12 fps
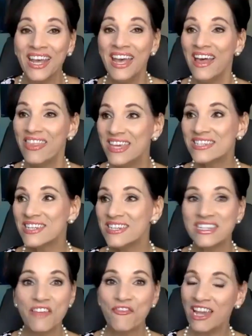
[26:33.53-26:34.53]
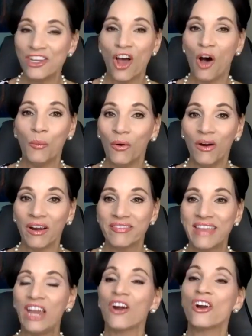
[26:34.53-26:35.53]
This is the fentanyl war.
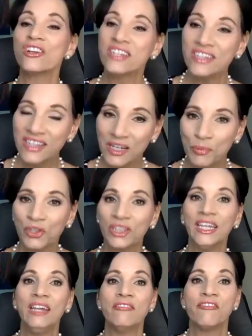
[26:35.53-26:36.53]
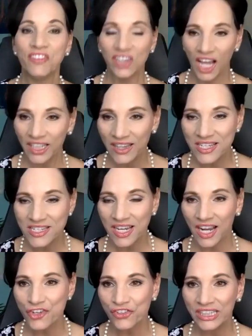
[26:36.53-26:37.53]
They are deliberately flooding this
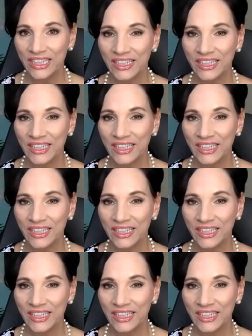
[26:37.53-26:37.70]
country